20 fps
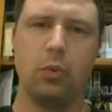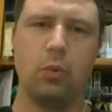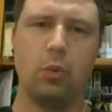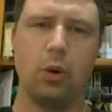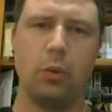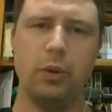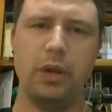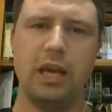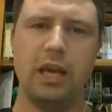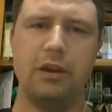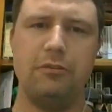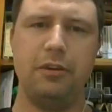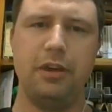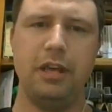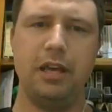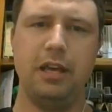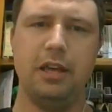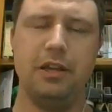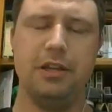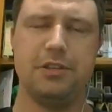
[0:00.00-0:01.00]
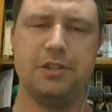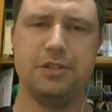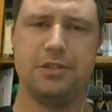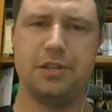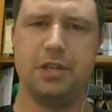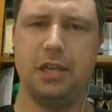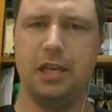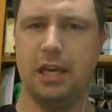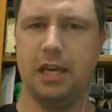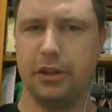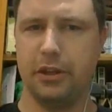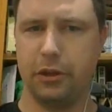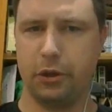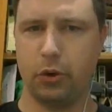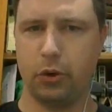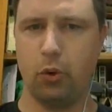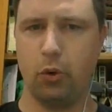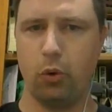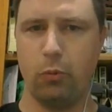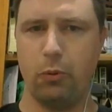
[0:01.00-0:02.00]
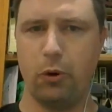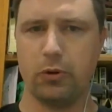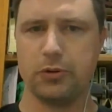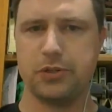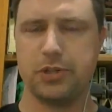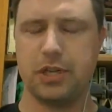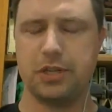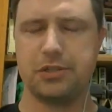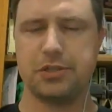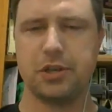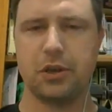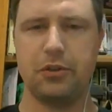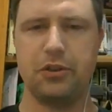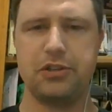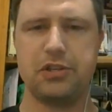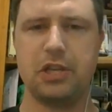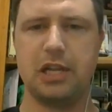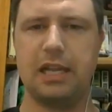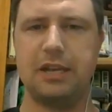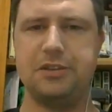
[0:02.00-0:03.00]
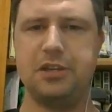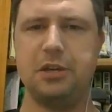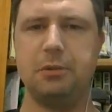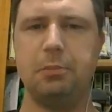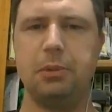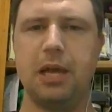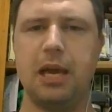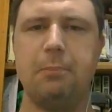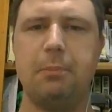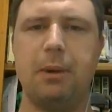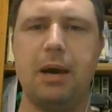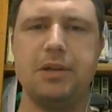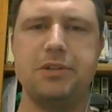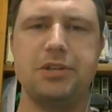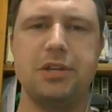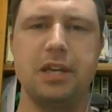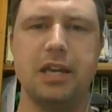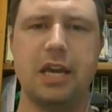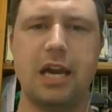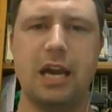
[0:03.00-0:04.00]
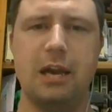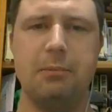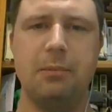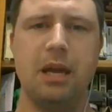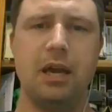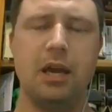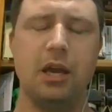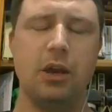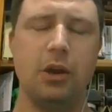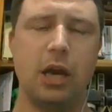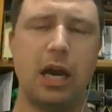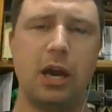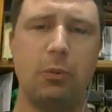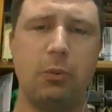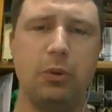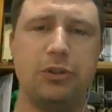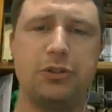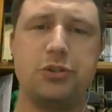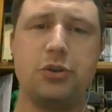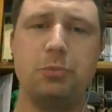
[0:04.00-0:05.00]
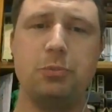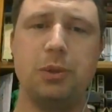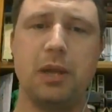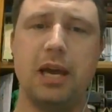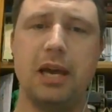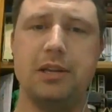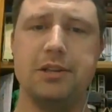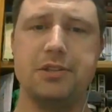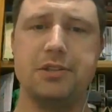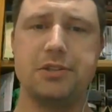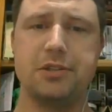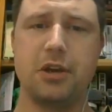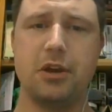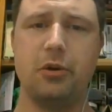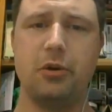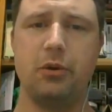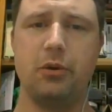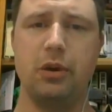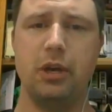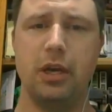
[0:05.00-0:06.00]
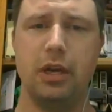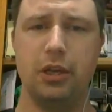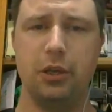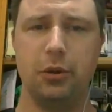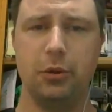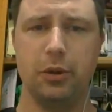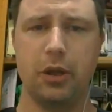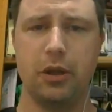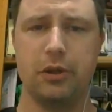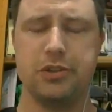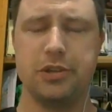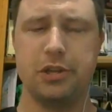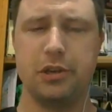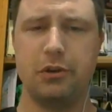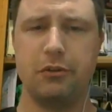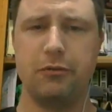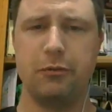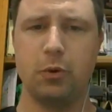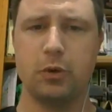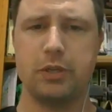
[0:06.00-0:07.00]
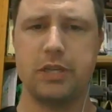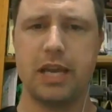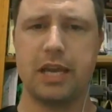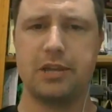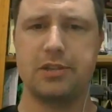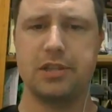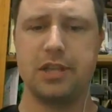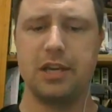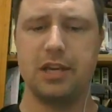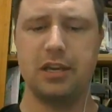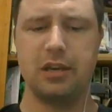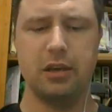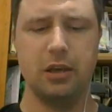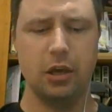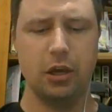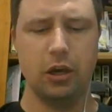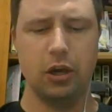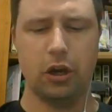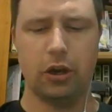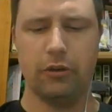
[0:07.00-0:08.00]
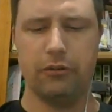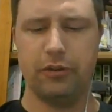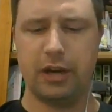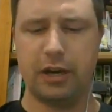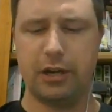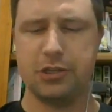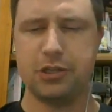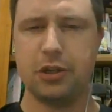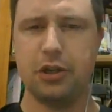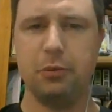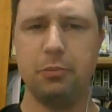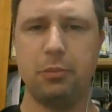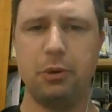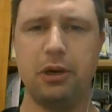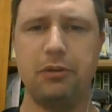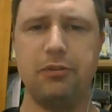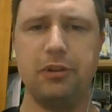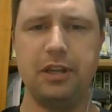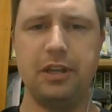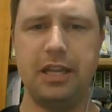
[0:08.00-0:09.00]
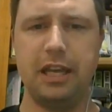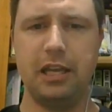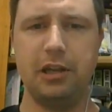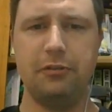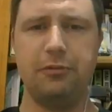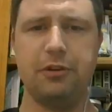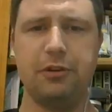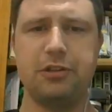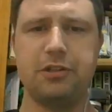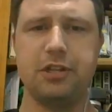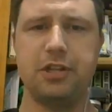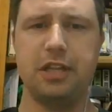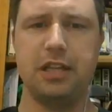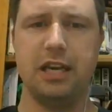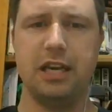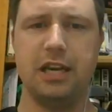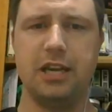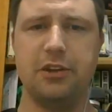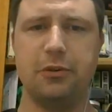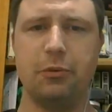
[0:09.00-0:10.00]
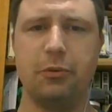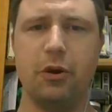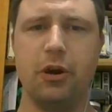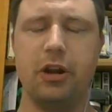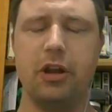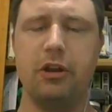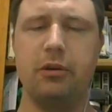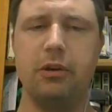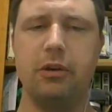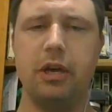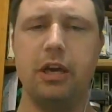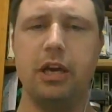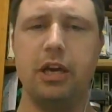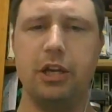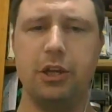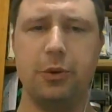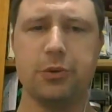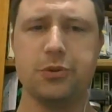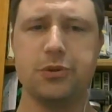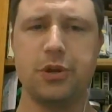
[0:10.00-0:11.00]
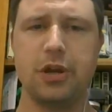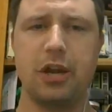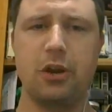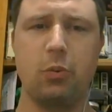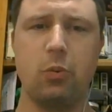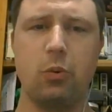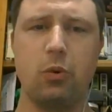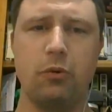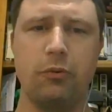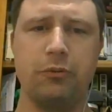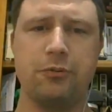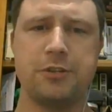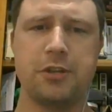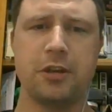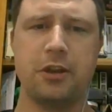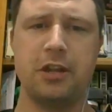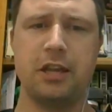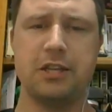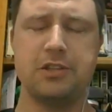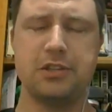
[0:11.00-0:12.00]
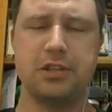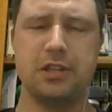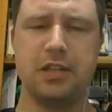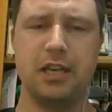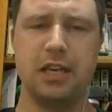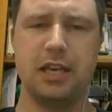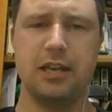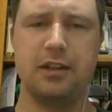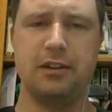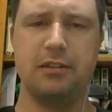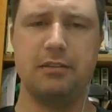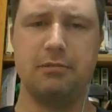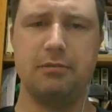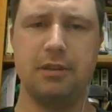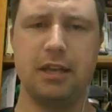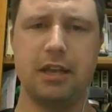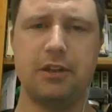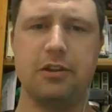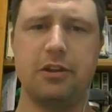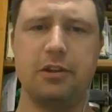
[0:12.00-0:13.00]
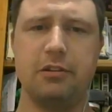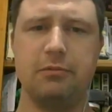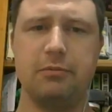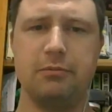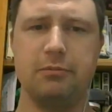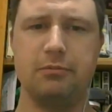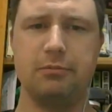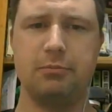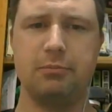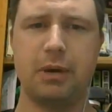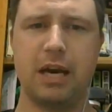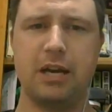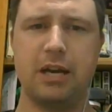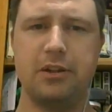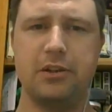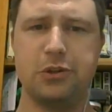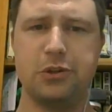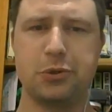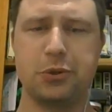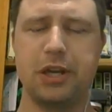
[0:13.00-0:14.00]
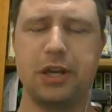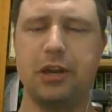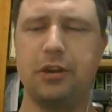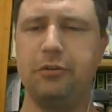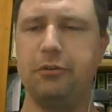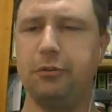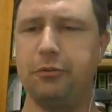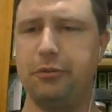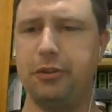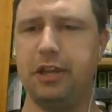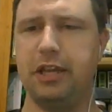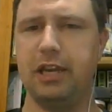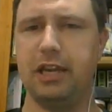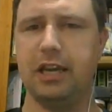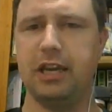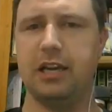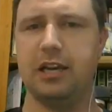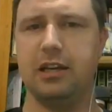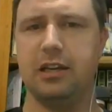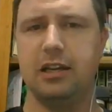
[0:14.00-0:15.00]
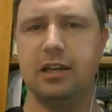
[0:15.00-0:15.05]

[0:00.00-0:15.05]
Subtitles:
what we have here, this is the core box set. So this allows you to play a basic game with 2 players. So you'll notice there are 4 tanks there. I've shown you briefly the elephant and the rhino. You also get a wolf, so that's the other part of the trio of the